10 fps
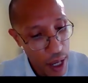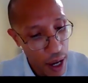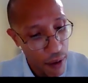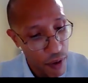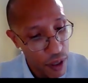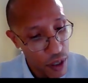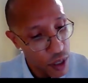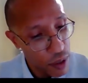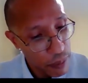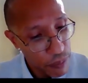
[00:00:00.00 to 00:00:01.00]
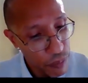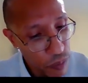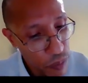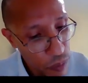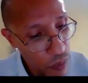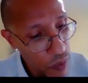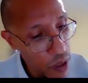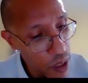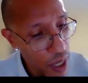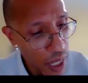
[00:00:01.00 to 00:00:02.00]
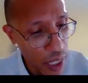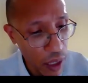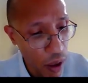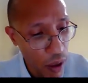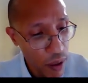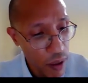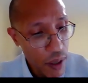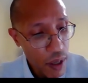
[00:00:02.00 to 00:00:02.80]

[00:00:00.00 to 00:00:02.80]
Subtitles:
average, and long.